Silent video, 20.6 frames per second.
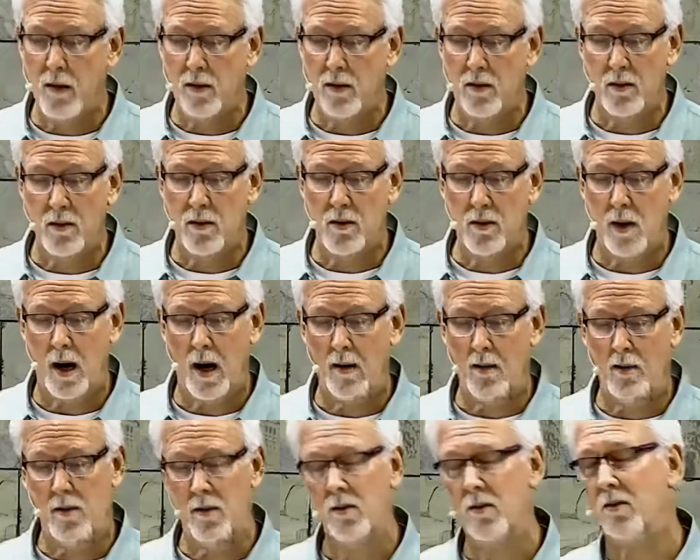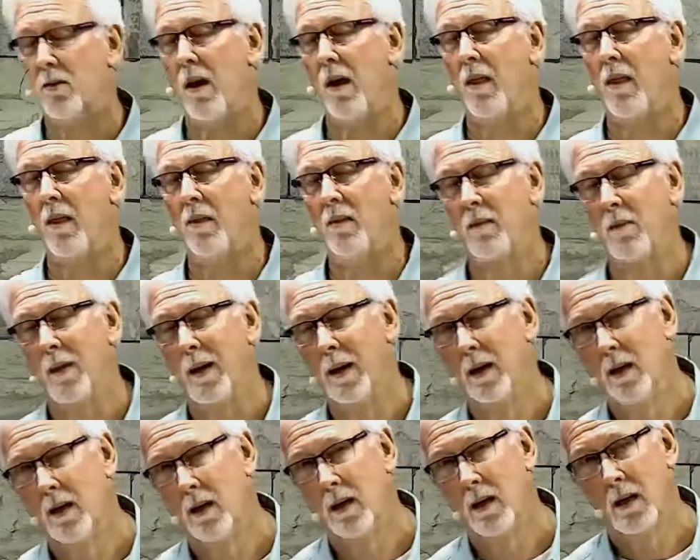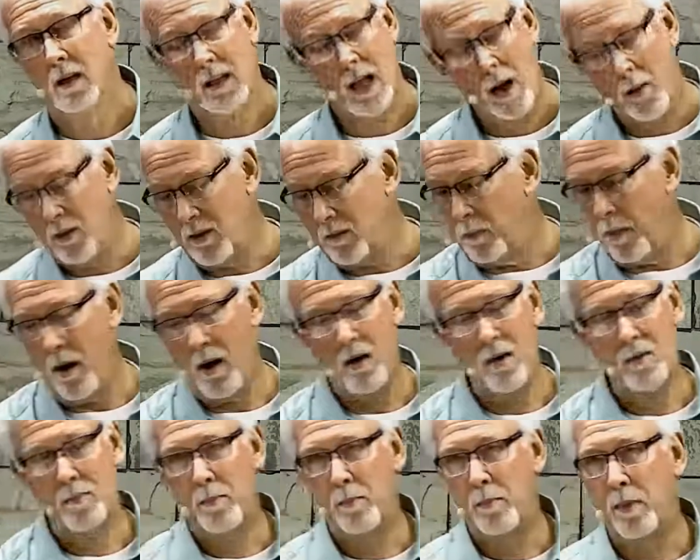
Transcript: through Christ who strengthens me. That was Paul's